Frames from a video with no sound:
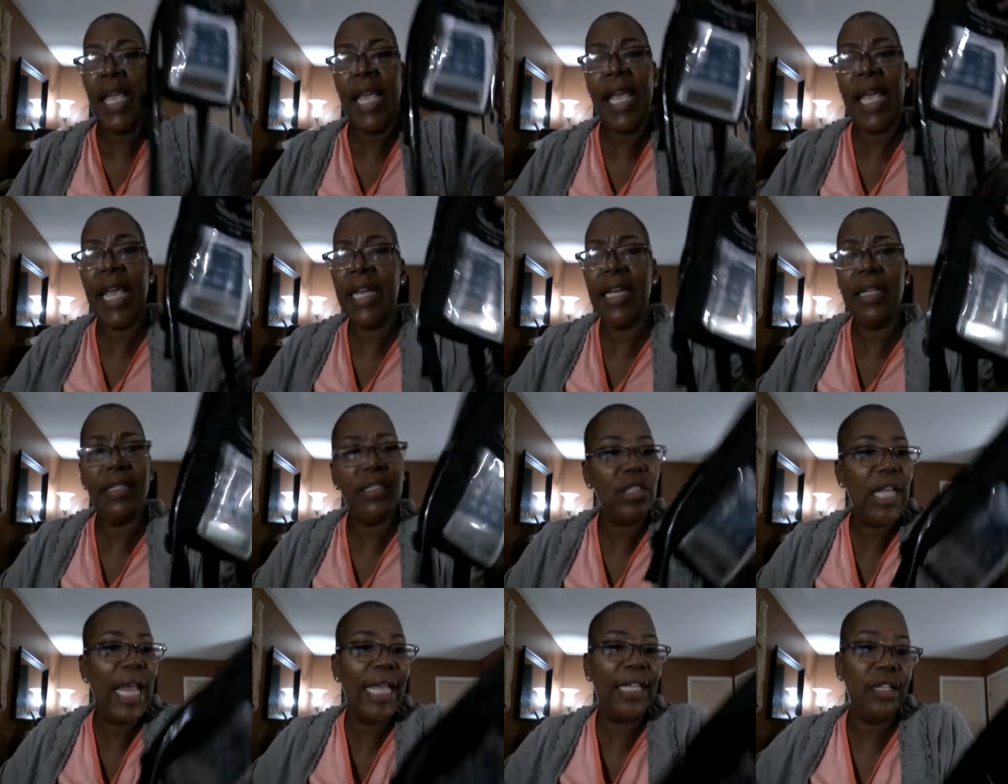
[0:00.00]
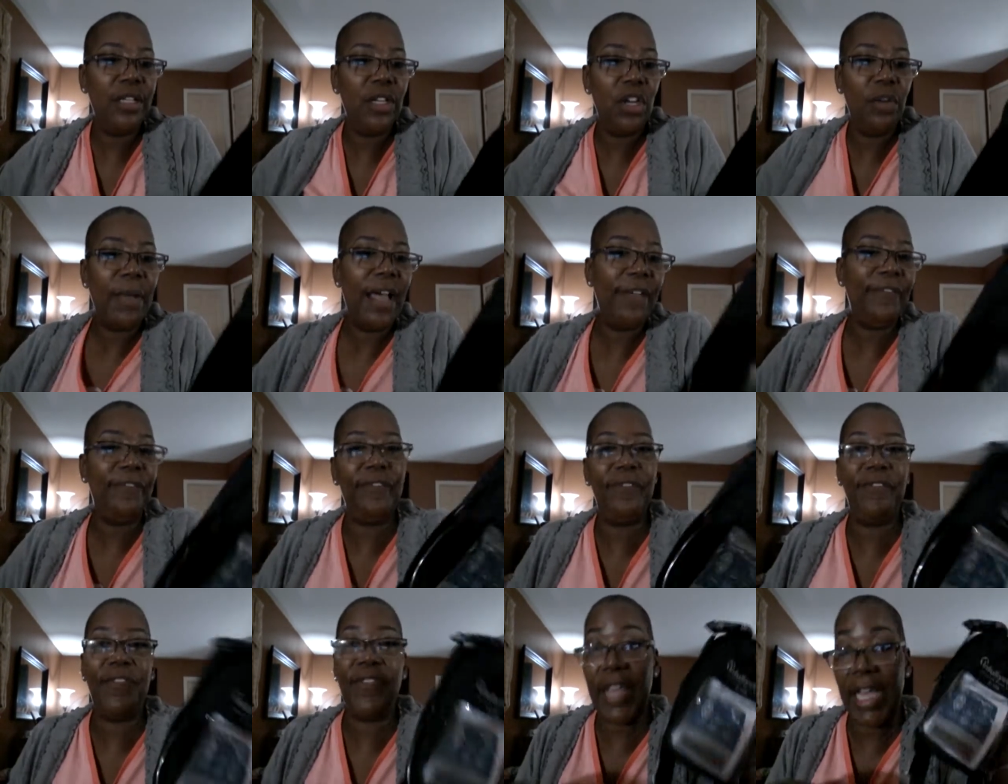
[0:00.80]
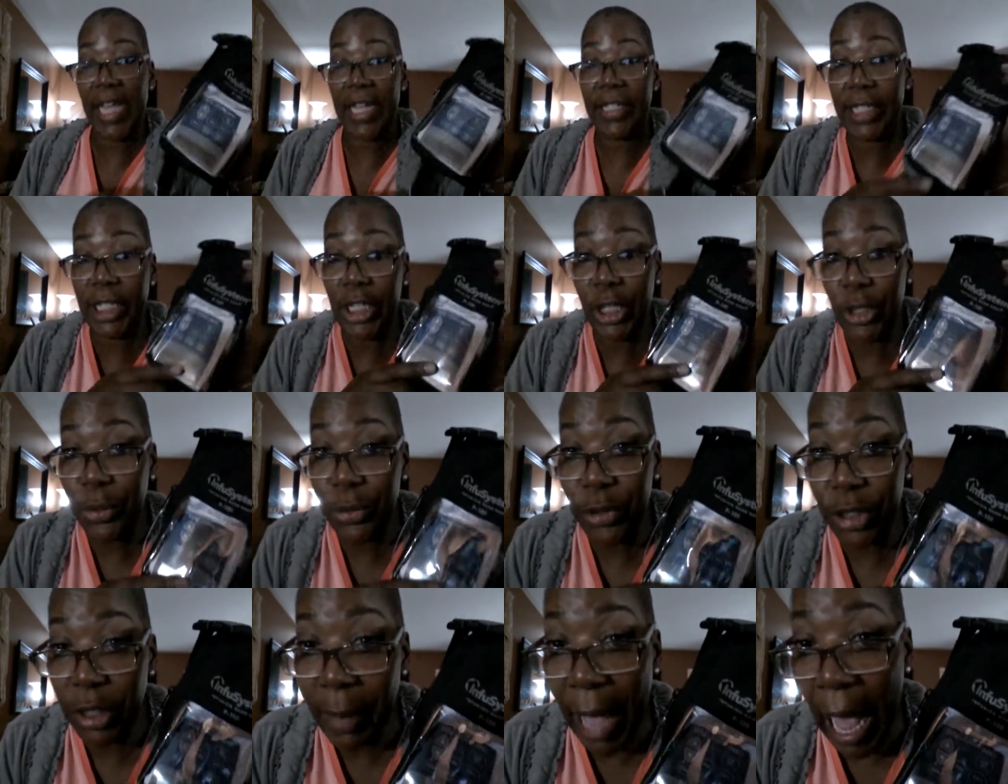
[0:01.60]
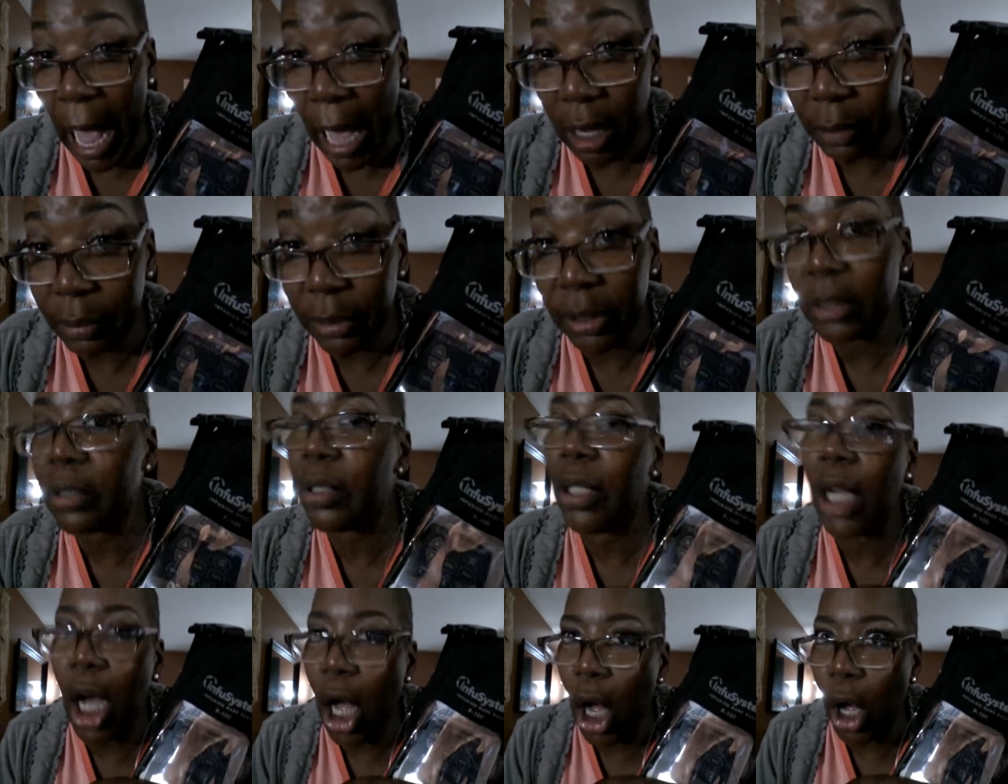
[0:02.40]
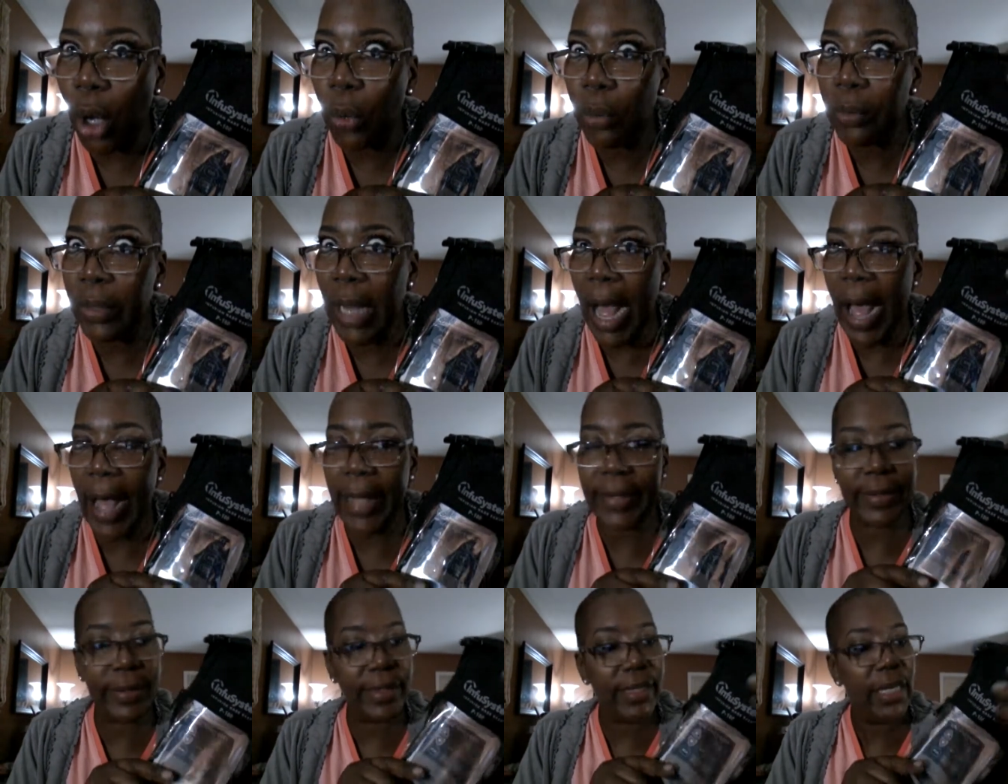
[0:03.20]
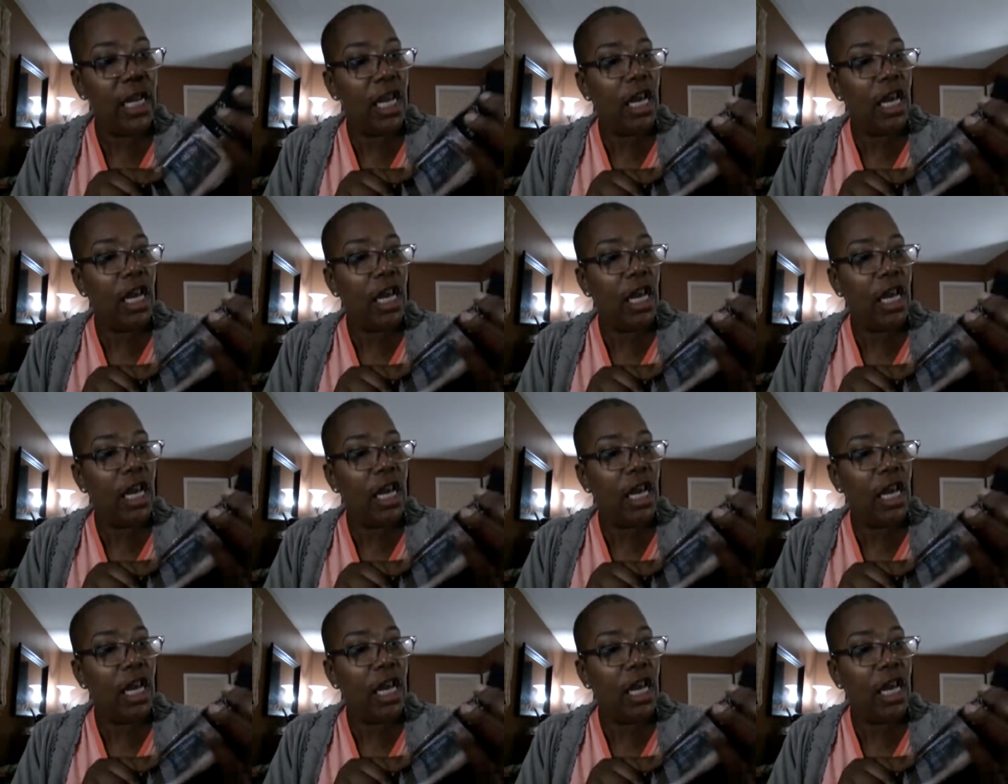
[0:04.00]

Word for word: And it's like, you know, my fancy Gucci pocketbook. No, not.